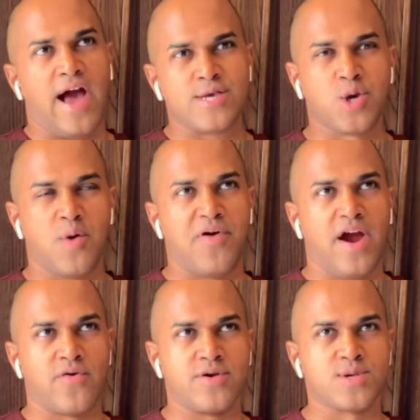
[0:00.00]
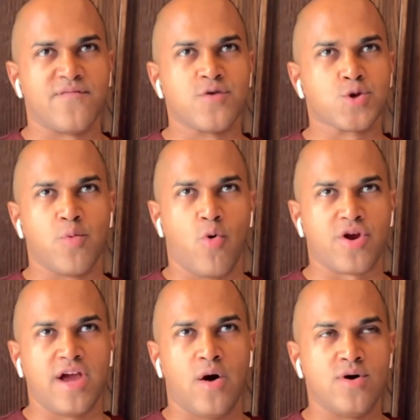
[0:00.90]
ask your parents if you should be
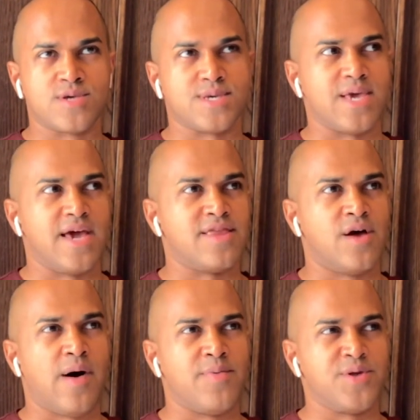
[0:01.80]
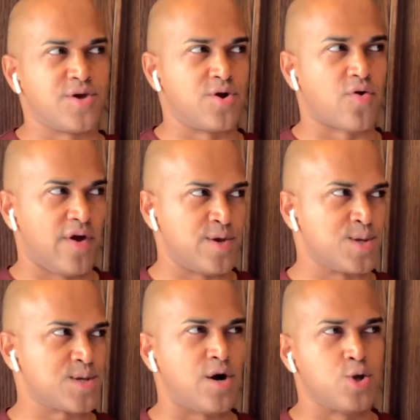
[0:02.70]
working out once a day. They'll probably think you're crazy.
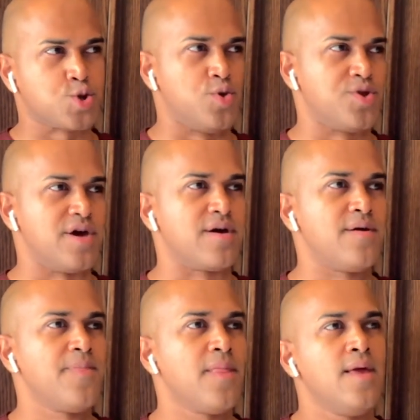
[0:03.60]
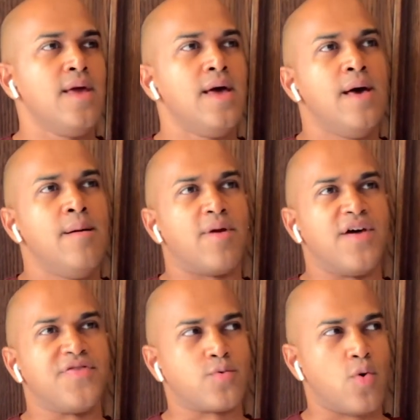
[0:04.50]
It's a cultural thing.
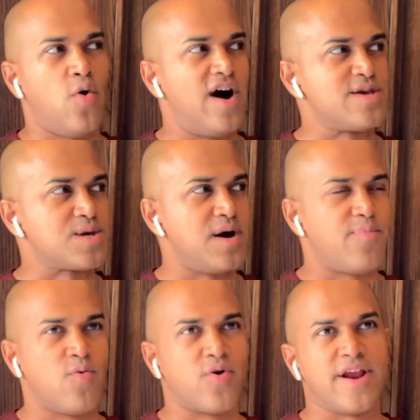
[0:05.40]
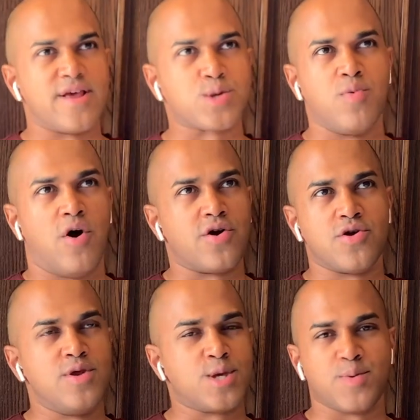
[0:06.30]
But I think we're wising up and we're getting smarter.
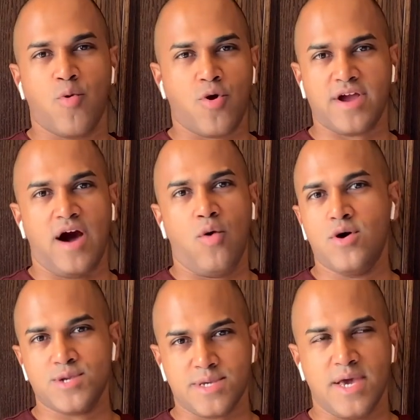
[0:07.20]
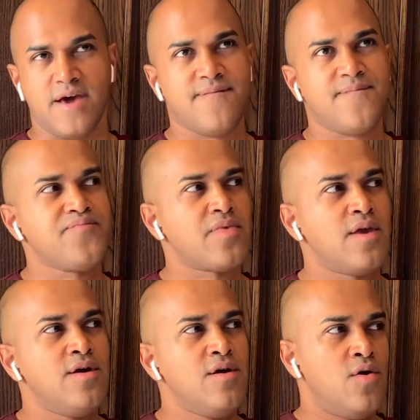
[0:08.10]
You need to be working out once a day
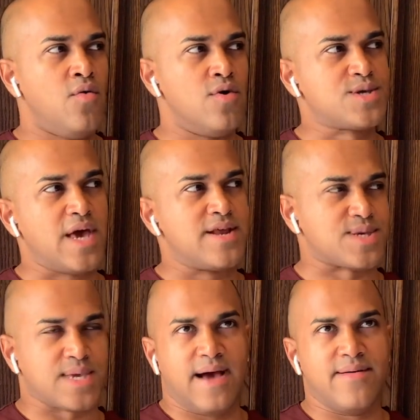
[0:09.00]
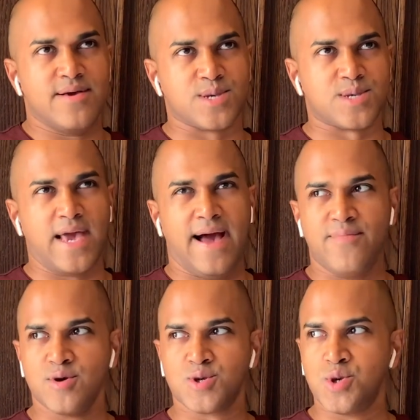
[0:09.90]
once that is
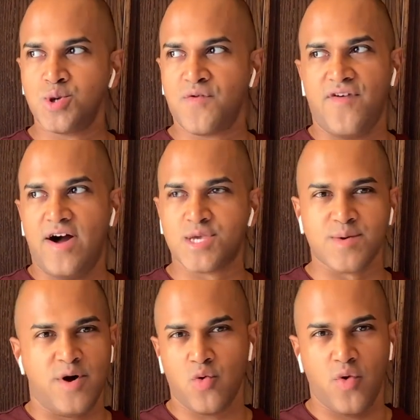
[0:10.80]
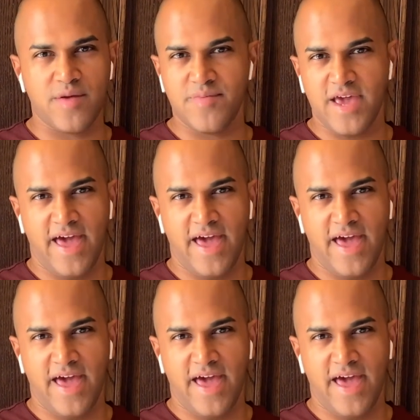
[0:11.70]
established, you should find some other way to be